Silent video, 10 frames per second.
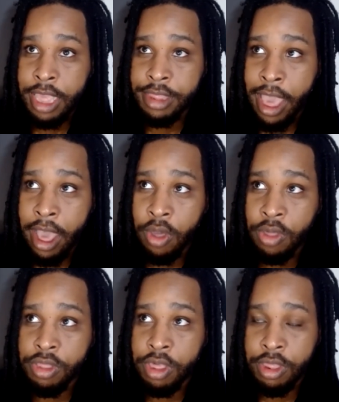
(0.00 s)
His
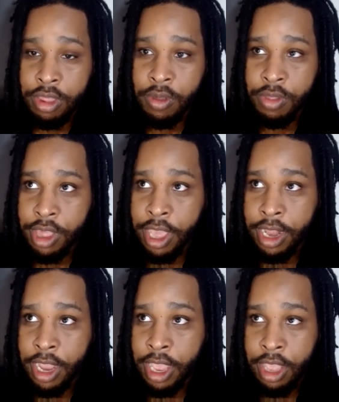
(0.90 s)
house is still
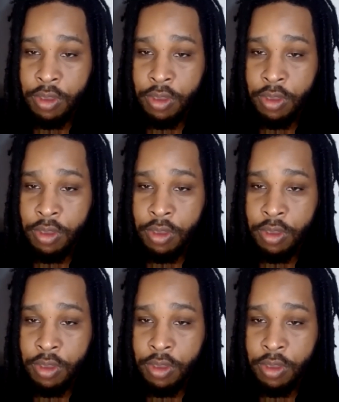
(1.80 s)
standing,